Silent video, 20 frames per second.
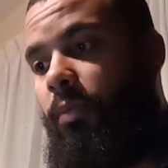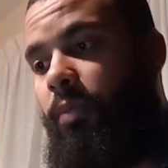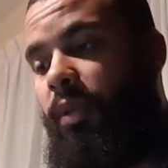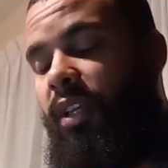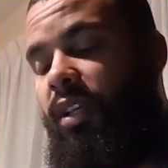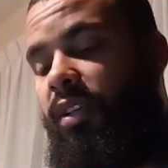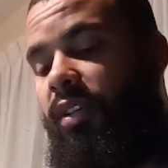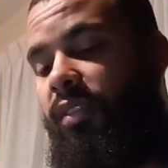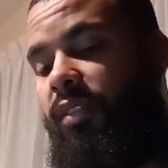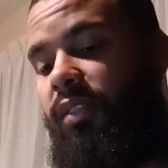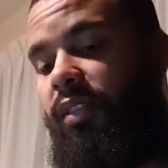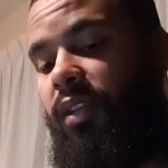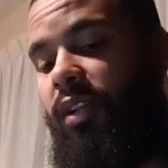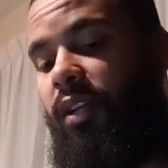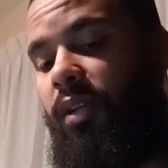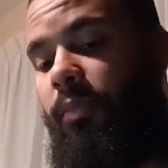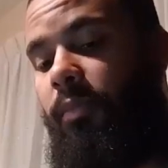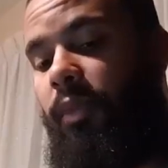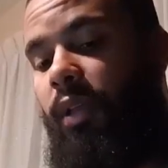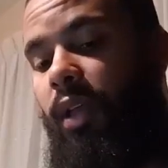Because
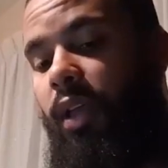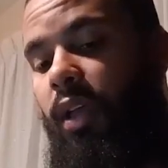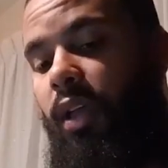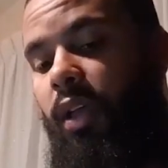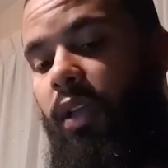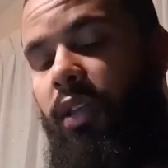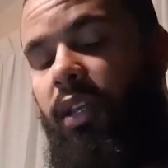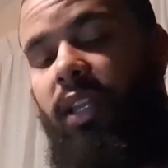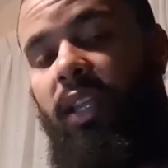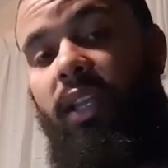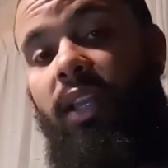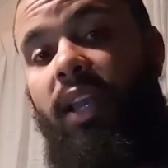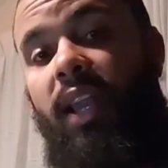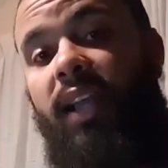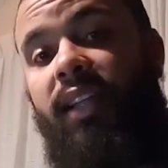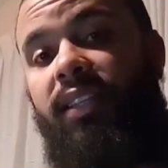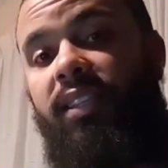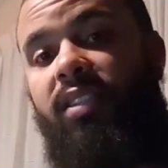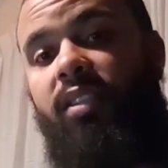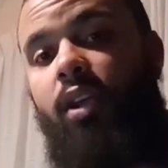um, the
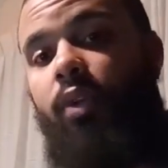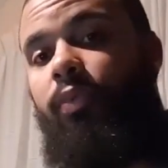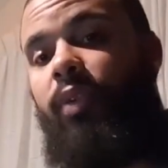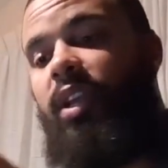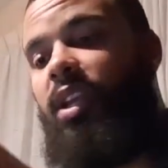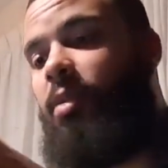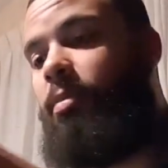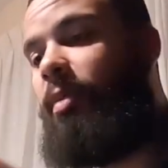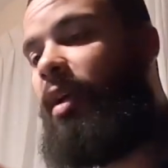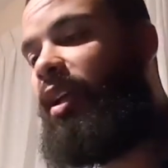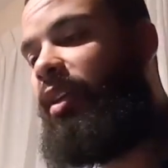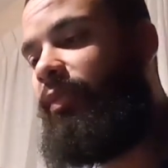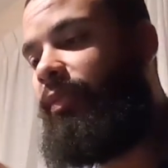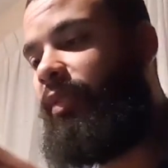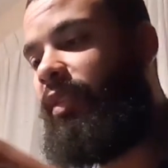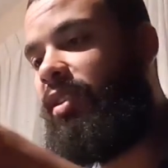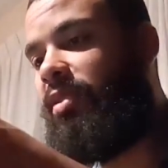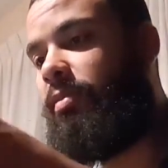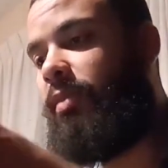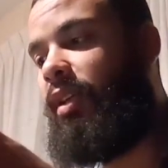elect is already
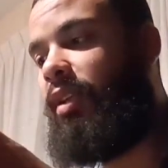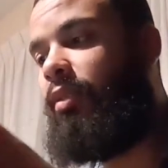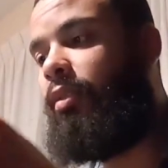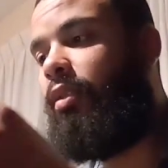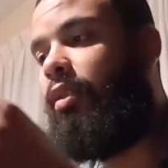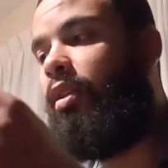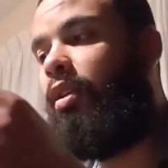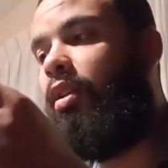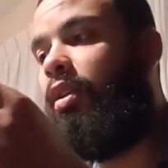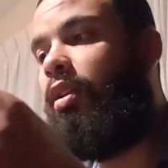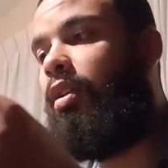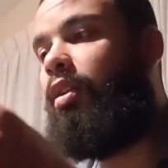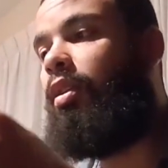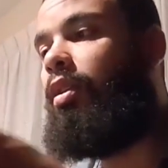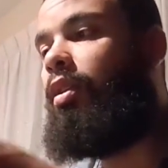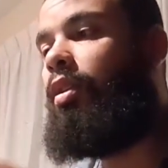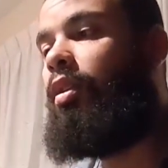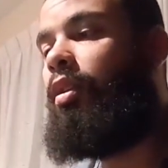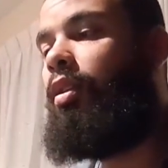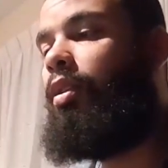manifest, man.
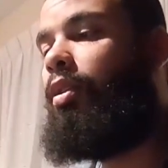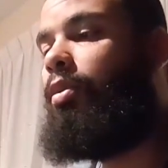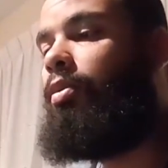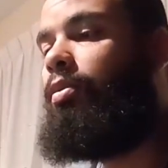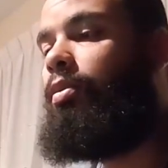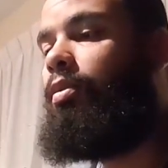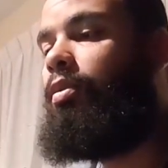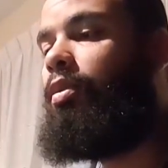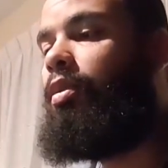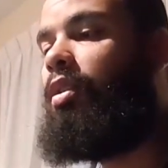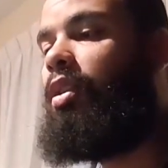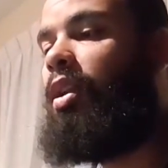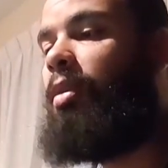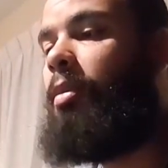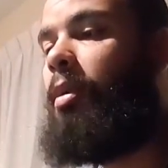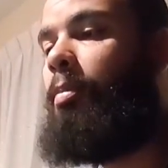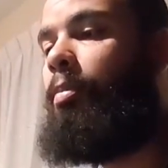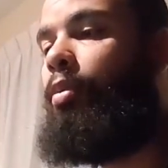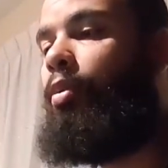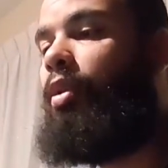You know, let
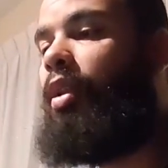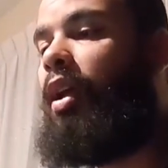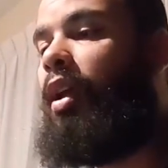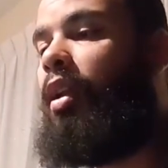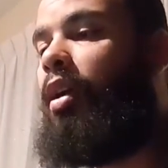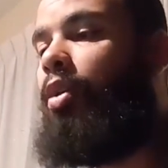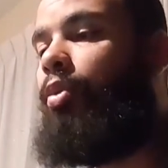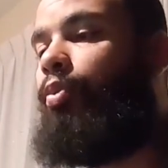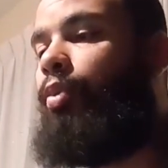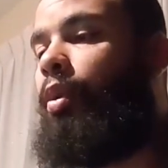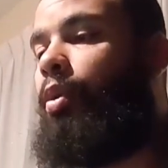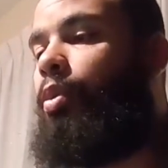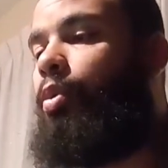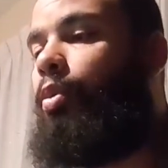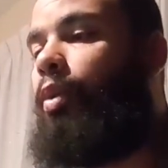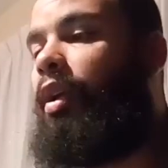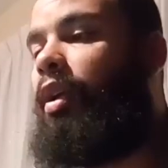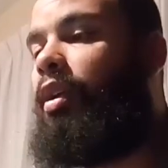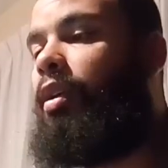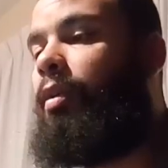me pull that out real
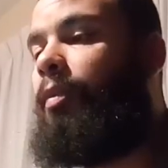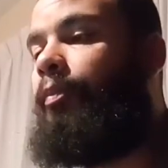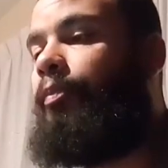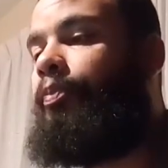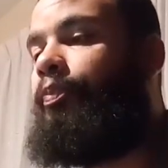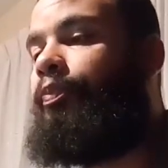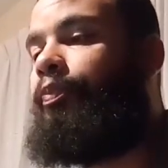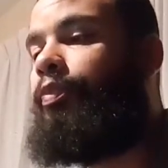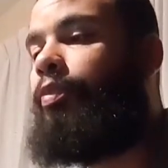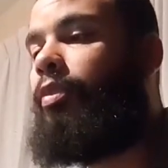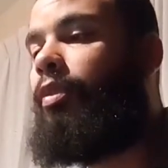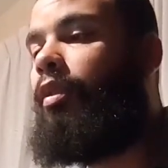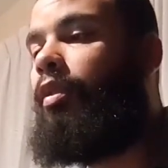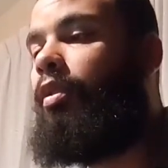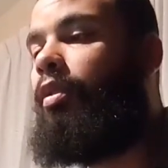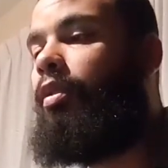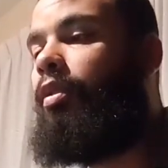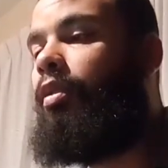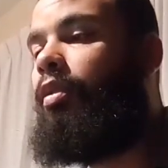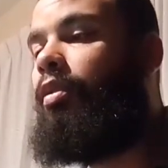quick
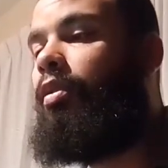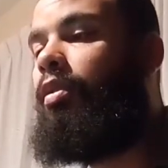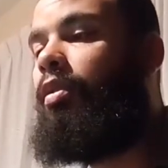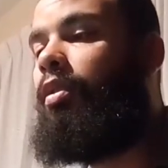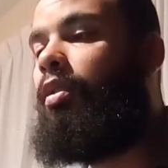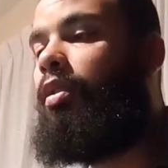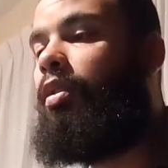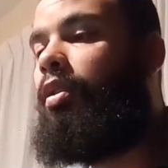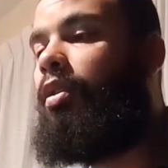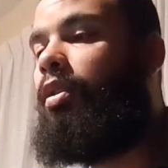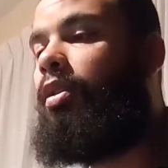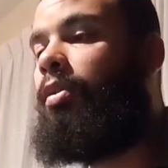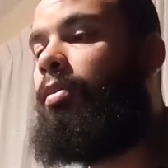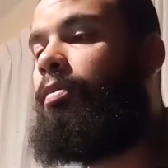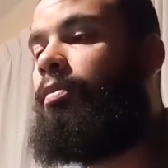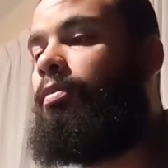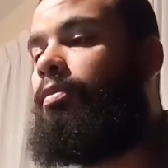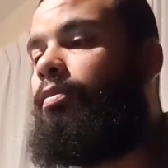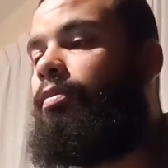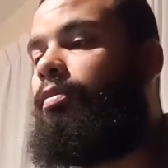um